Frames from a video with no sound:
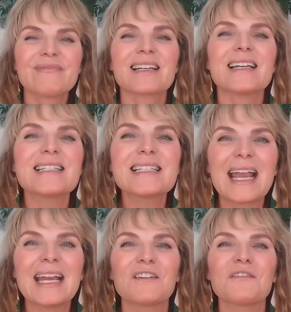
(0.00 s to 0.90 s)

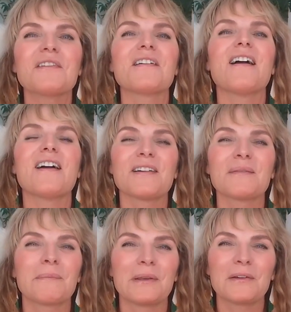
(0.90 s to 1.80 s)
container for our
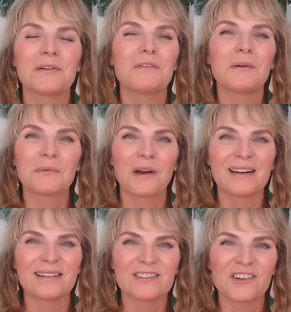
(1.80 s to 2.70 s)
beautiful, bright,
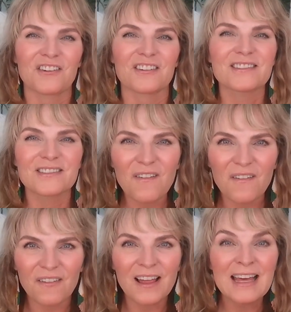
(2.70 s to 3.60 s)
and eternal
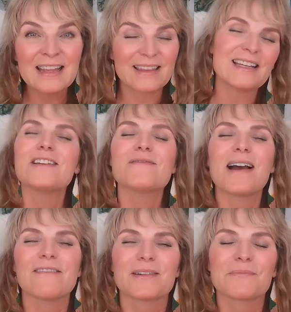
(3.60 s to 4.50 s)
soul, you
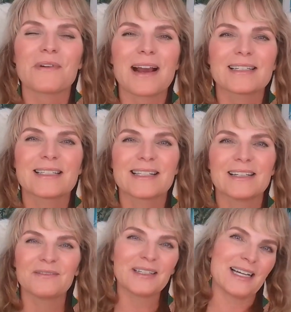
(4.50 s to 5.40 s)
have to practice
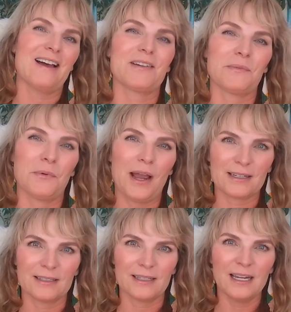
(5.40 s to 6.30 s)
it. We have to
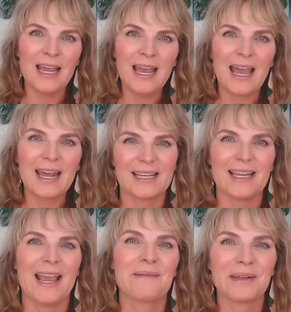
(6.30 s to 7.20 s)
practice it, and it
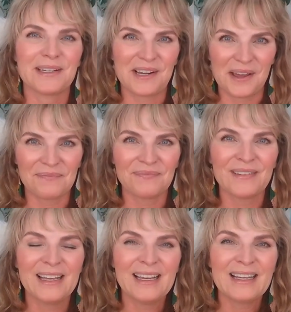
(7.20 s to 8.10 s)
can be done.
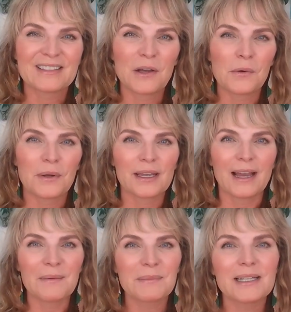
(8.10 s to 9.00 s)
So
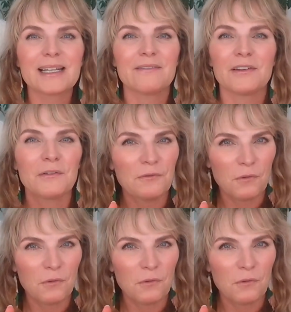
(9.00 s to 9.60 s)
I'm going to give you